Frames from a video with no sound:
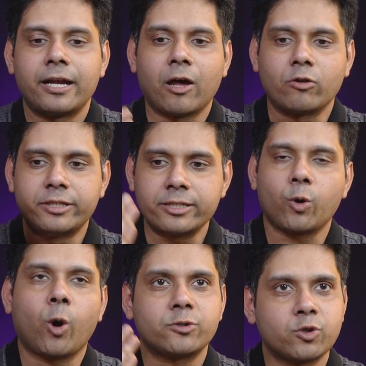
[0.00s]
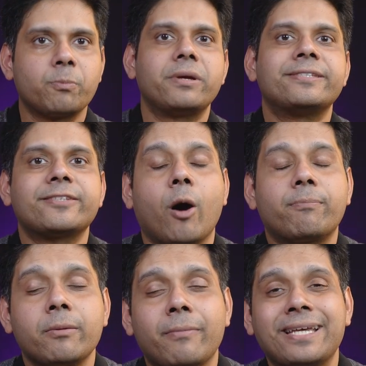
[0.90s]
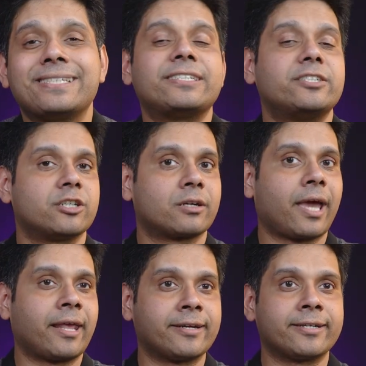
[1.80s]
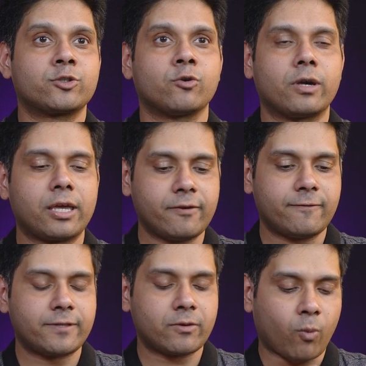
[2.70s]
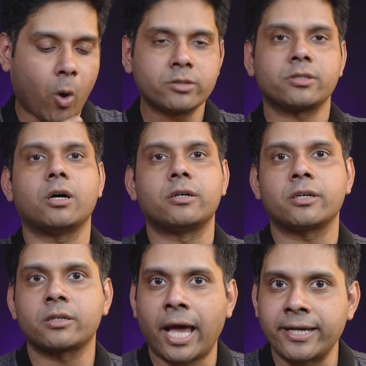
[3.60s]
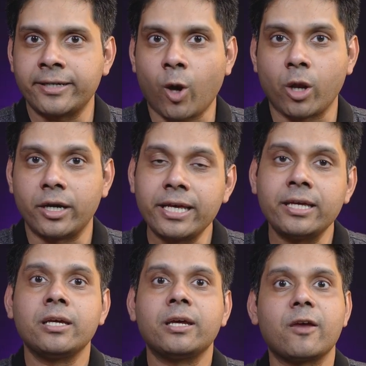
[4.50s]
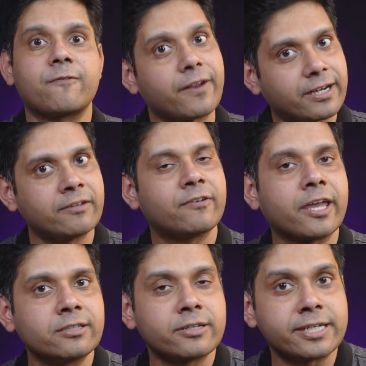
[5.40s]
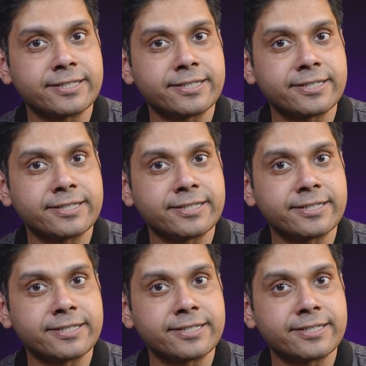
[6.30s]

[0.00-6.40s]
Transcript: Now, this also means optimized drug candidate. So, if there was a drug candidate already effective against a